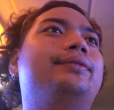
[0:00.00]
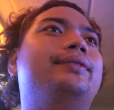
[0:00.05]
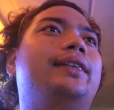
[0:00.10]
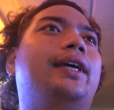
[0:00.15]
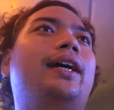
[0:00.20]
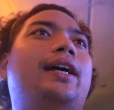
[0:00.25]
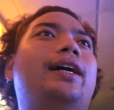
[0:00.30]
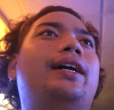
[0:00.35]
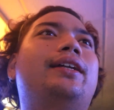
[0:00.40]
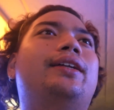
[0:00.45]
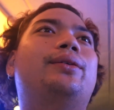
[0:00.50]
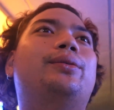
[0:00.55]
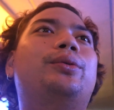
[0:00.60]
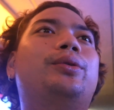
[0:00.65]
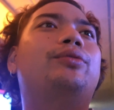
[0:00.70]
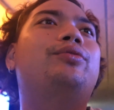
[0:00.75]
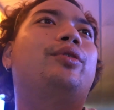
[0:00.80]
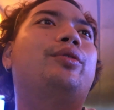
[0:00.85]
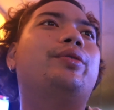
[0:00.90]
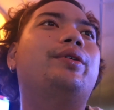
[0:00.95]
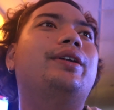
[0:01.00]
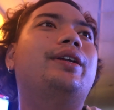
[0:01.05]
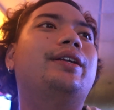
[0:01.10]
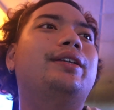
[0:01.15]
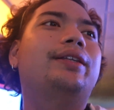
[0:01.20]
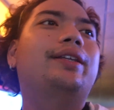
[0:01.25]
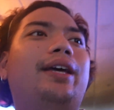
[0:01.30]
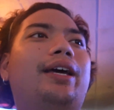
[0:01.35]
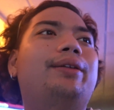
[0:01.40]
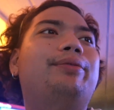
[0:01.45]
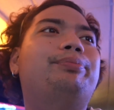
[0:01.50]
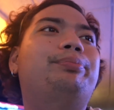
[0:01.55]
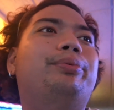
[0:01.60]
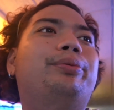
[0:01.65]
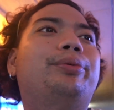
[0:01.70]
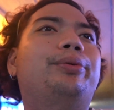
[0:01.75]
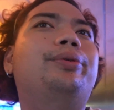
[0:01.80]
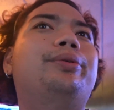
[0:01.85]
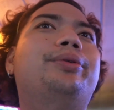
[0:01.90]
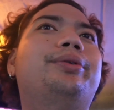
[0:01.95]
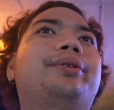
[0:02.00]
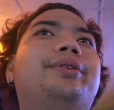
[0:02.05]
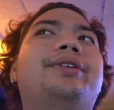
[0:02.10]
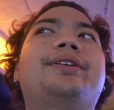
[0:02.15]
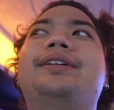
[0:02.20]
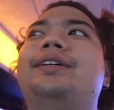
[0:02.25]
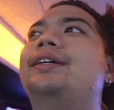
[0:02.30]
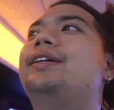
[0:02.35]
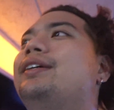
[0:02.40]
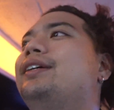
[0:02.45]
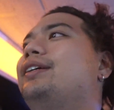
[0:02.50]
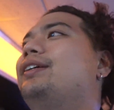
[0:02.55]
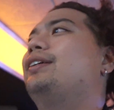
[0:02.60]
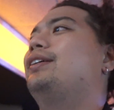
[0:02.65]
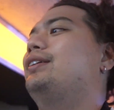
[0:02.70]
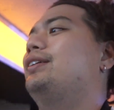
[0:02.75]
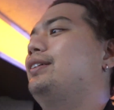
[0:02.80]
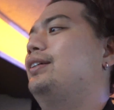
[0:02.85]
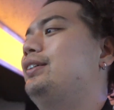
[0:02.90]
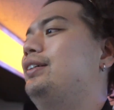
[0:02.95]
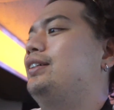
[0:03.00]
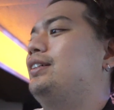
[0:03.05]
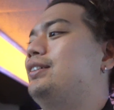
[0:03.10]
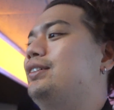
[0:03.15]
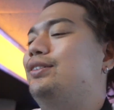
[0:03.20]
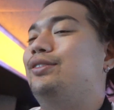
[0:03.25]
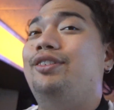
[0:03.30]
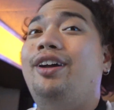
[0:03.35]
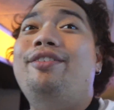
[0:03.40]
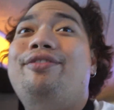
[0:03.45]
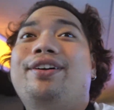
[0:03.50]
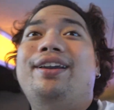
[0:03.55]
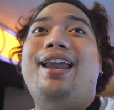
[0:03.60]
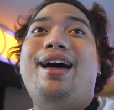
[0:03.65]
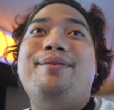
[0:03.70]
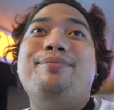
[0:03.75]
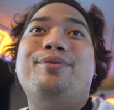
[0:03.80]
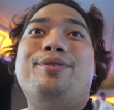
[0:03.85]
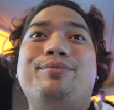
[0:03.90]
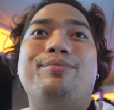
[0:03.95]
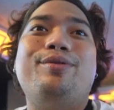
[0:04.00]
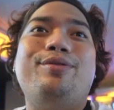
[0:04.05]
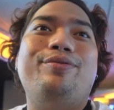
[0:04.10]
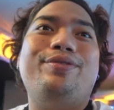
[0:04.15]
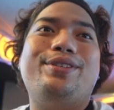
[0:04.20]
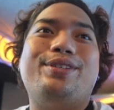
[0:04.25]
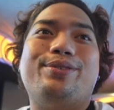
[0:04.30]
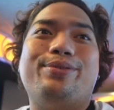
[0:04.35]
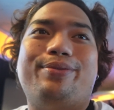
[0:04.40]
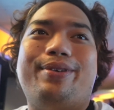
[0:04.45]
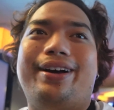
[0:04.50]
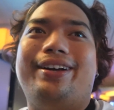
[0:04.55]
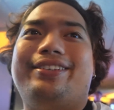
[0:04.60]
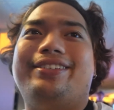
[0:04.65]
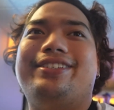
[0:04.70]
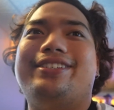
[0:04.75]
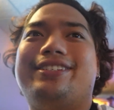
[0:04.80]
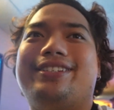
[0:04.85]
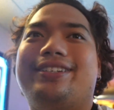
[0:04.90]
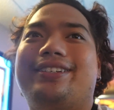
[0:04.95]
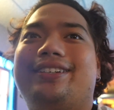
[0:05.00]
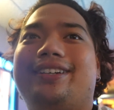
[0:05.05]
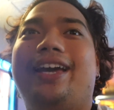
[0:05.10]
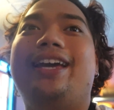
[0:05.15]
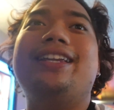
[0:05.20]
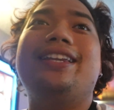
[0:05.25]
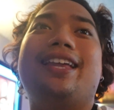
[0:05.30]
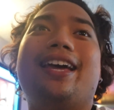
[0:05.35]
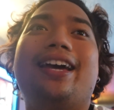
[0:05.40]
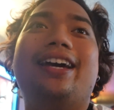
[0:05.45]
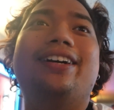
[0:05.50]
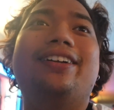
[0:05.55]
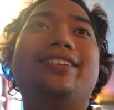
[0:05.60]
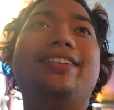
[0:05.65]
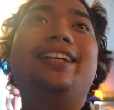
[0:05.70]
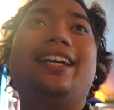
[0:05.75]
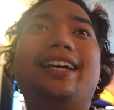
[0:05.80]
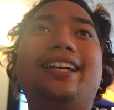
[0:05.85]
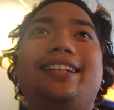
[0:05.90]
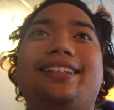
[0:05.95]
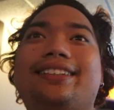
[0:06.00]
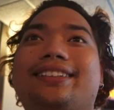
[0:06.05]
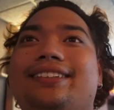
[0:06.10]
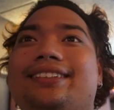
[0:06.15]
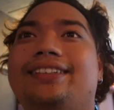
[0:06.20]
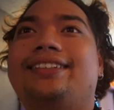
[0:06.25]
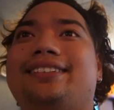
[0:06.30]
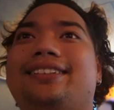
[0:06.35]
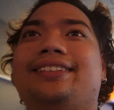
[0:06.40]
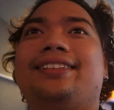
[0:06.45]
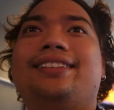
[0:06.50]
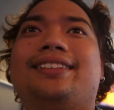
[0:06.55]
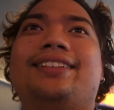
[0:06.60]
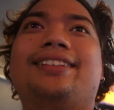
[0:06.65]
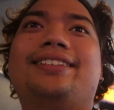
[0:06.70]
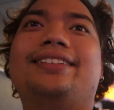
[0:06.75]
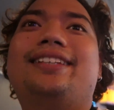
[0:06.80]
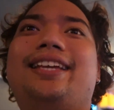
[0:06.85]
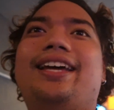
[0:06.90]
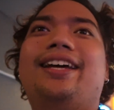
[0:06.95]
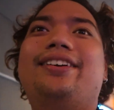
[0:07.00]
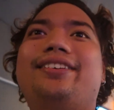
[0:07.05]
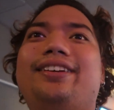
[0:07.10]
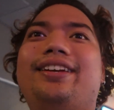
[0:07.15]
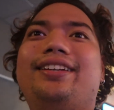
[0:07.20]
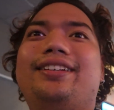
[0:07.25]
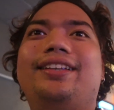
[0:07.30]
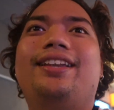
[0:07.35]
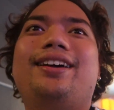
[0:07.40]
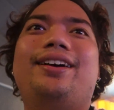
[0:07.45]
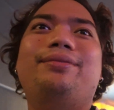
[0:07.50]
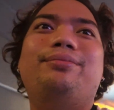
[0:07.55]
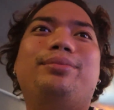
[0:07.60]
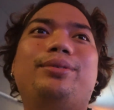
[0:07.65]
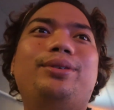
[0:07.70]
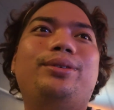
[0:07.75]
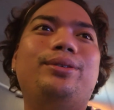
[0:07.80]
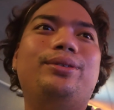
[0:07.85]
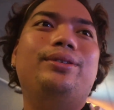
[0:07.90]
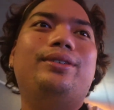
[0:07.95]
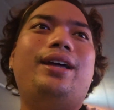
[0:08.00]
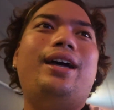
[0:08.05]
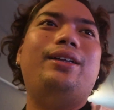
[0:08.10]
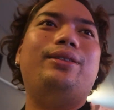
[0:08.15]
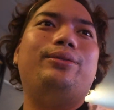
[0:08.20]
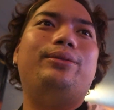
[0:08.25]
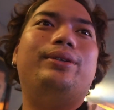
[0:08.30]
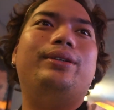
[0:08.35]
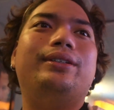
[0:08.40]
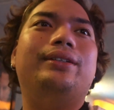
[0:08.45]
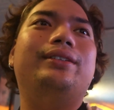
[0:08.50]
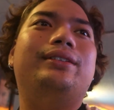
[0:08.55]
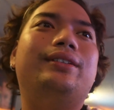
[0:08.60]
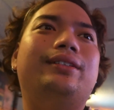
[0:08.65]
Yeah, the Wolverine and Deadpool. And 28. We have a lot more movies to watch. And the Alien. The Alien Love Loop, that one.